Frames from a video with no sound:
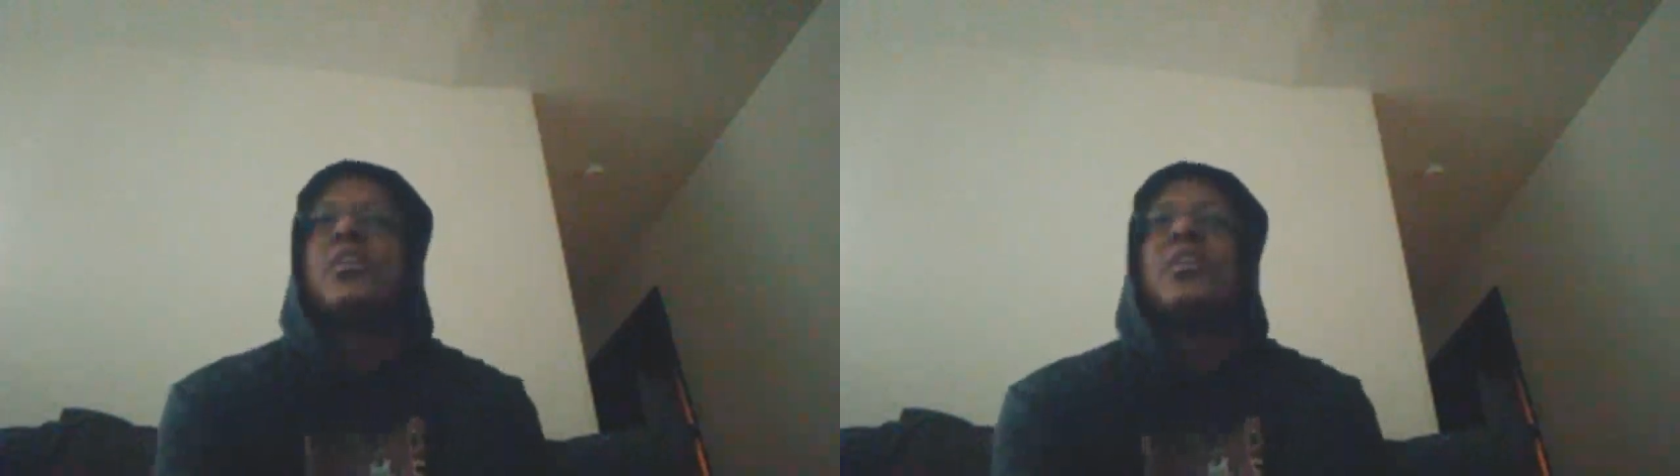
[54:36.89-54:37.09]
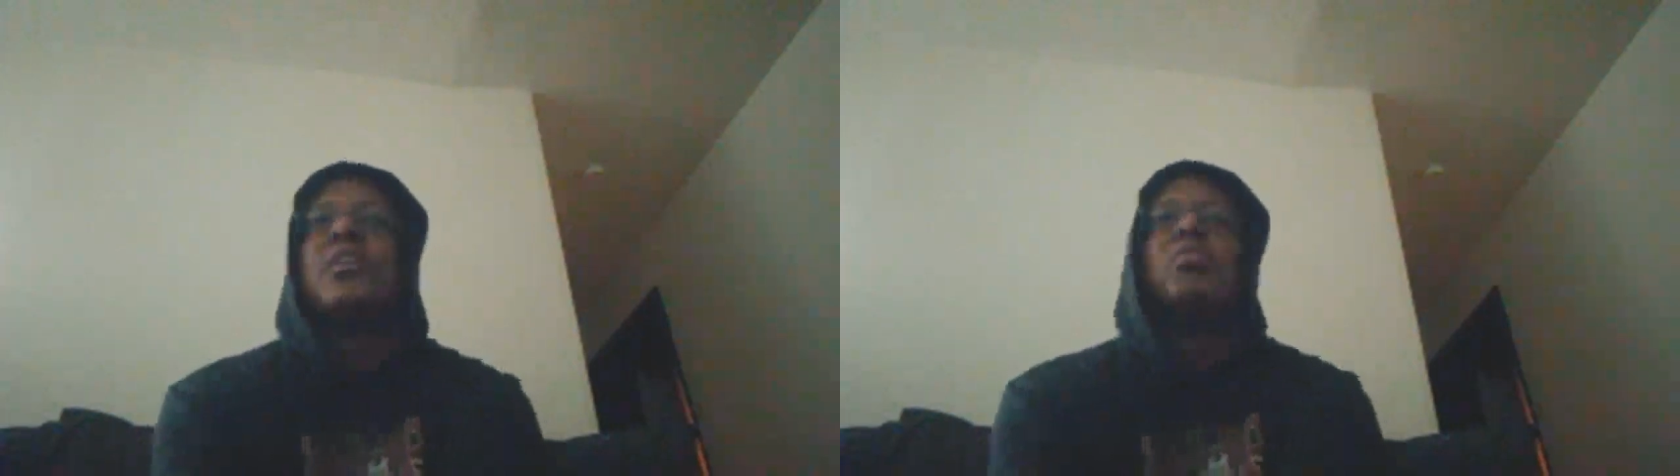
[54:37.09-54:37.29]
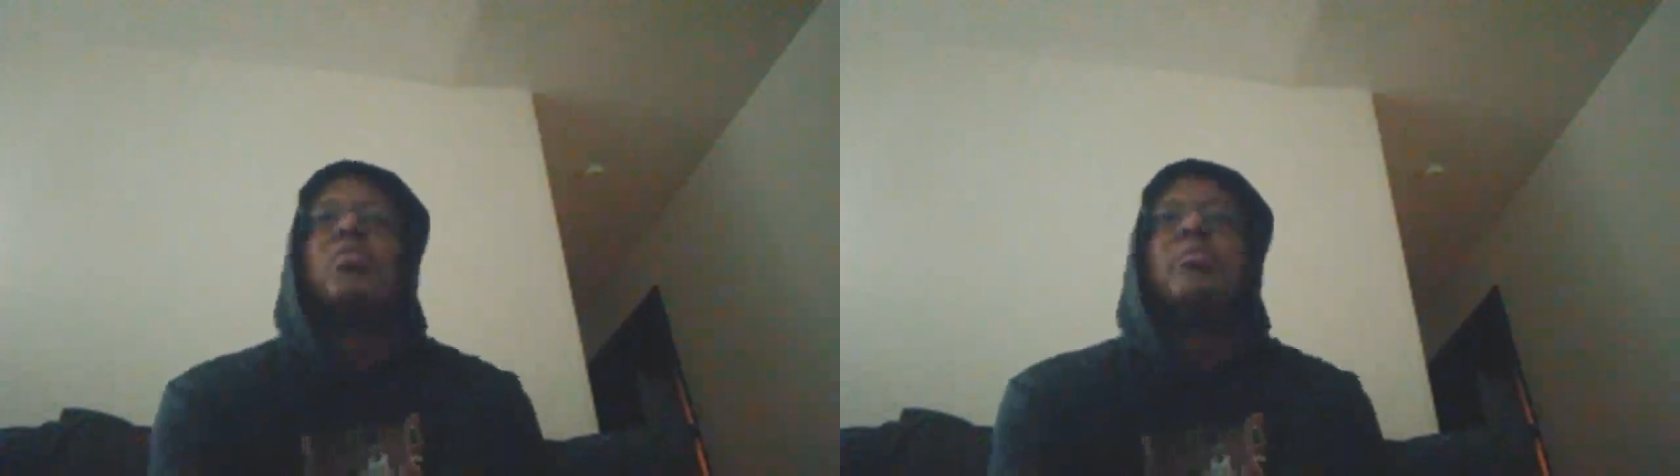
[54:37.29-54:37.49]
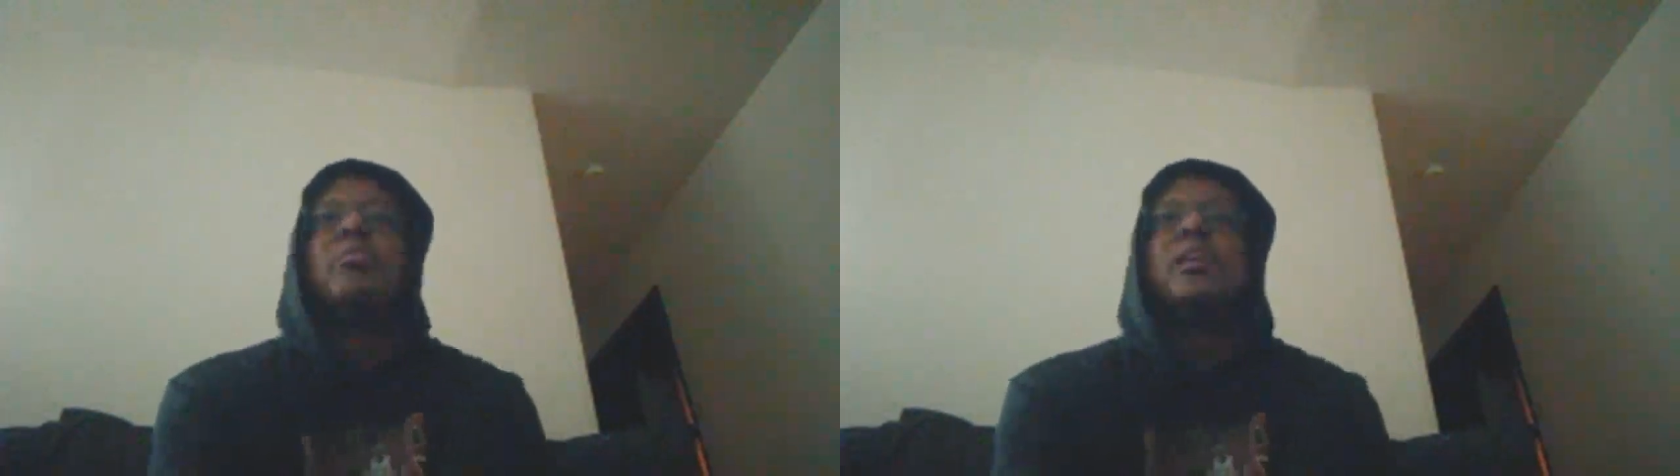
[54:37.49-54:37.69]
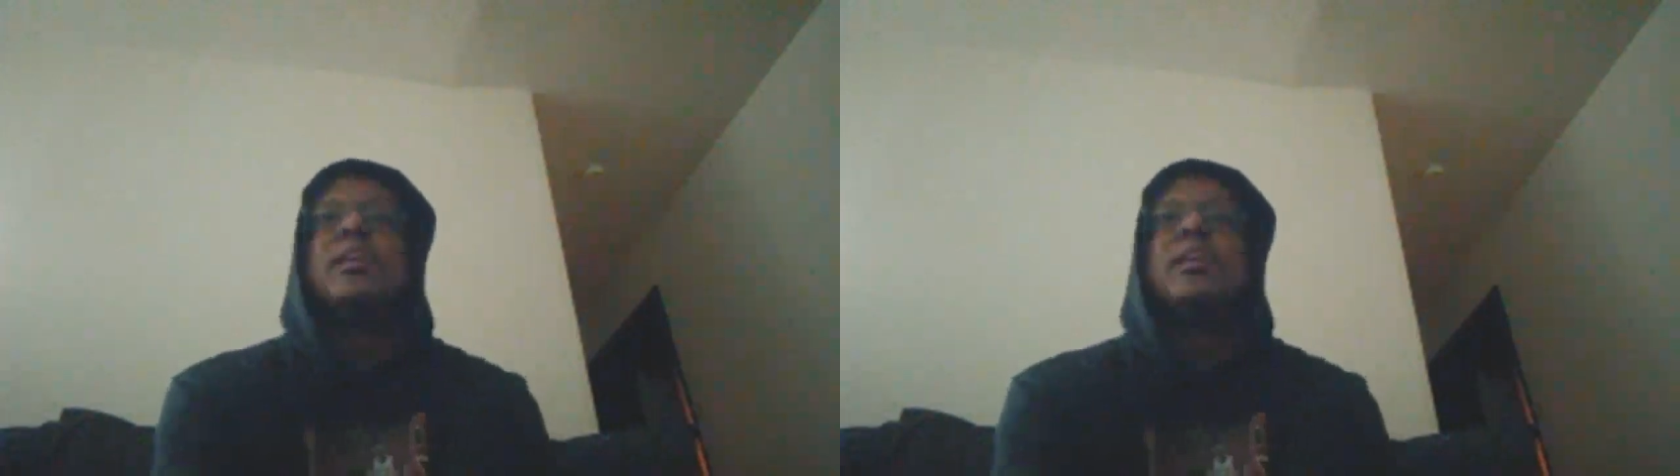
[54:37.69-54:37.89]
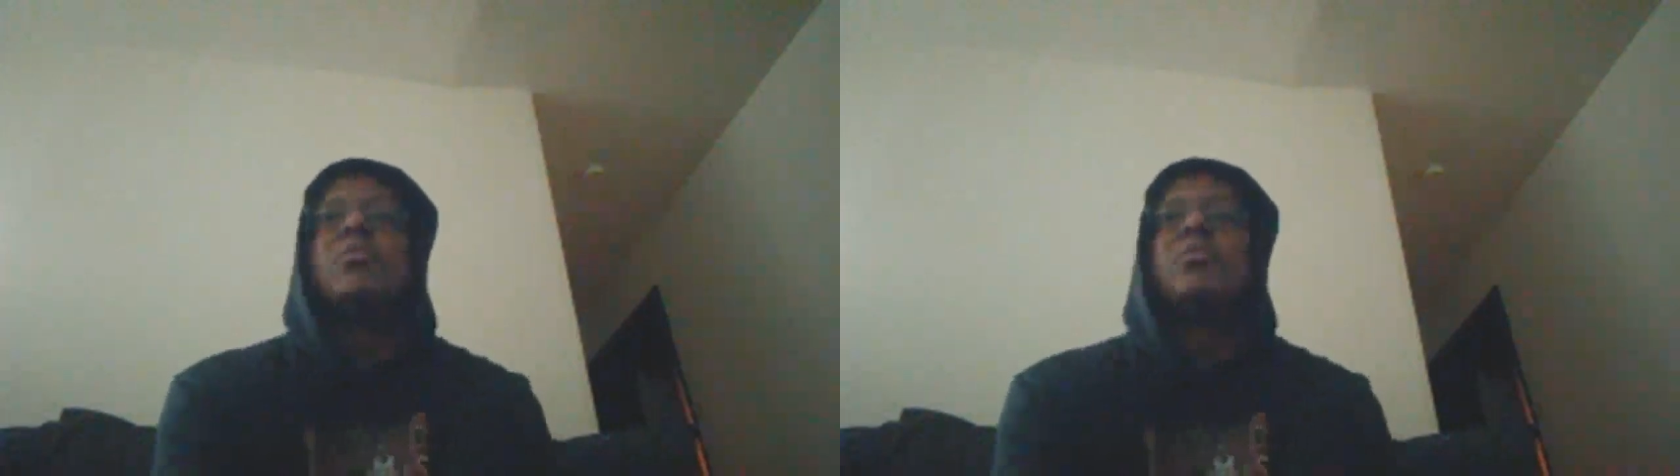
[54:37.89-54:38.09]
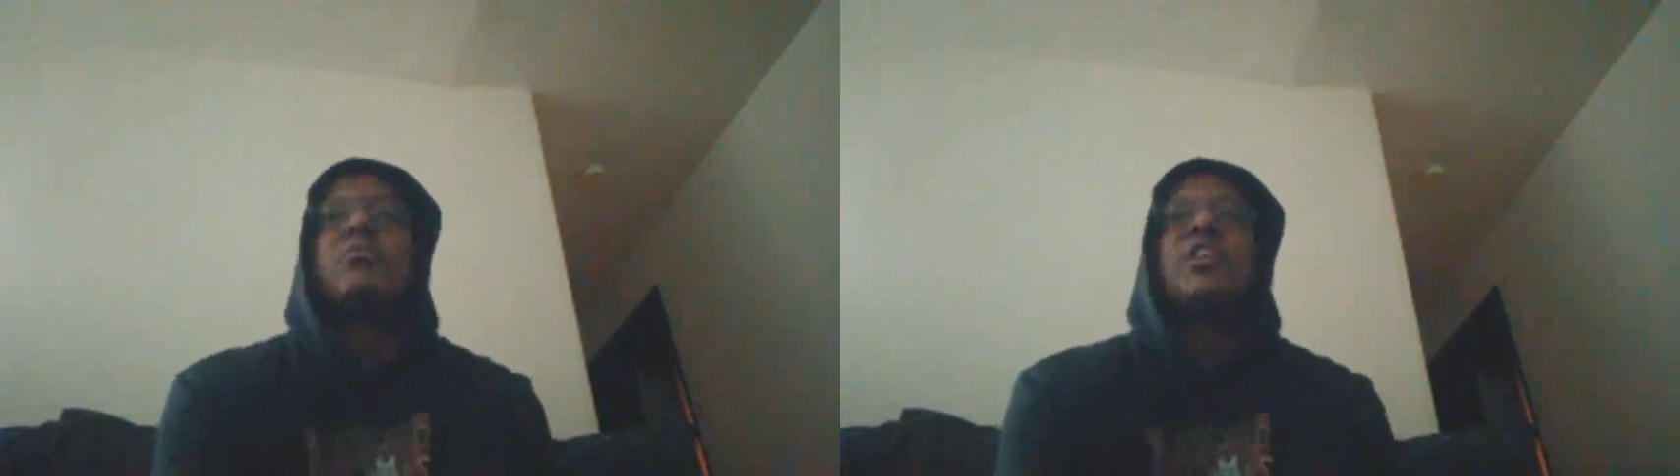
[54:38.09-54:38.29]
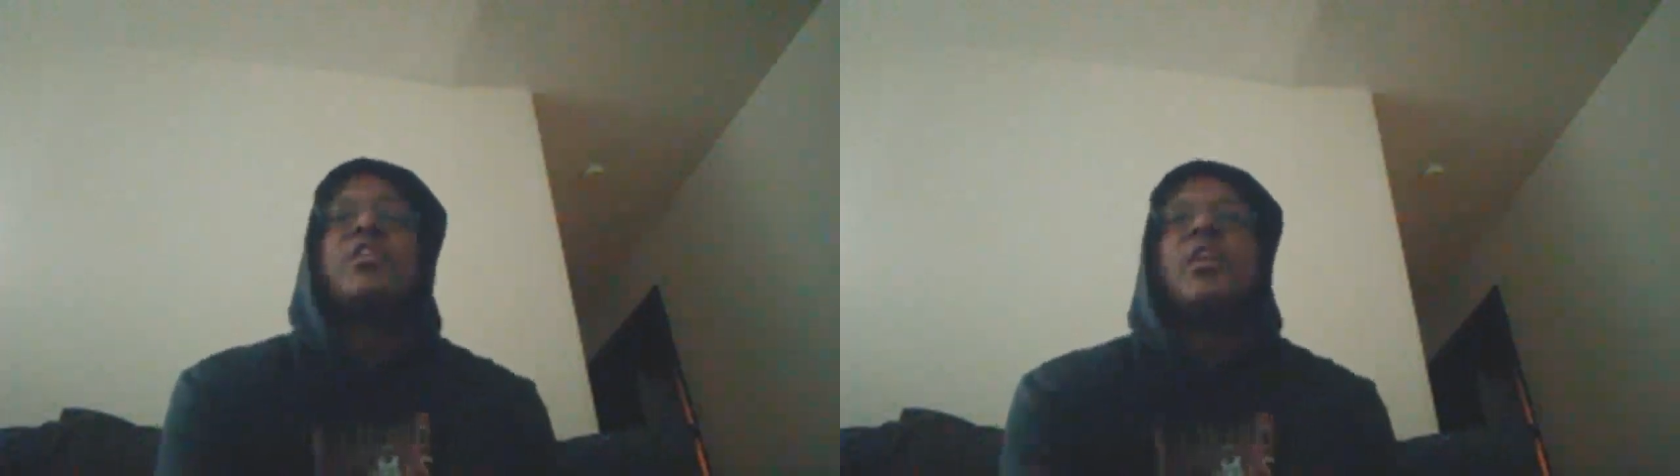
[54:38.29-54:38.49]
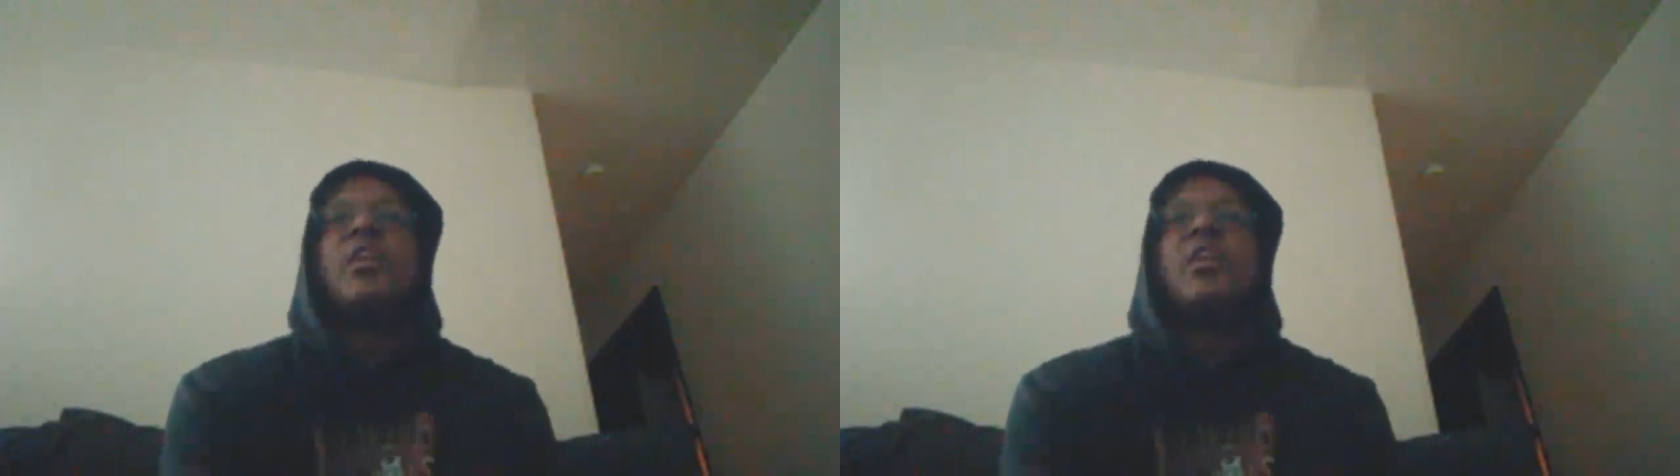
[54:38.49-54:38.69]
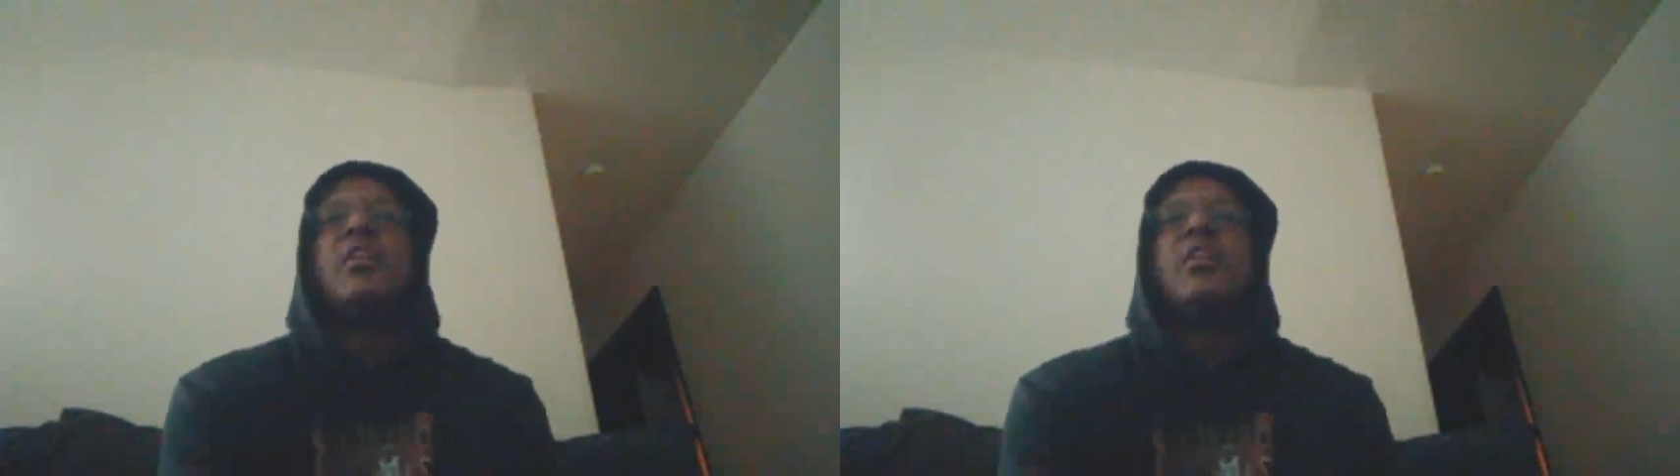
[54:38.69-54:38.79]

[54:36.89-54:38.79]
The women not going to be around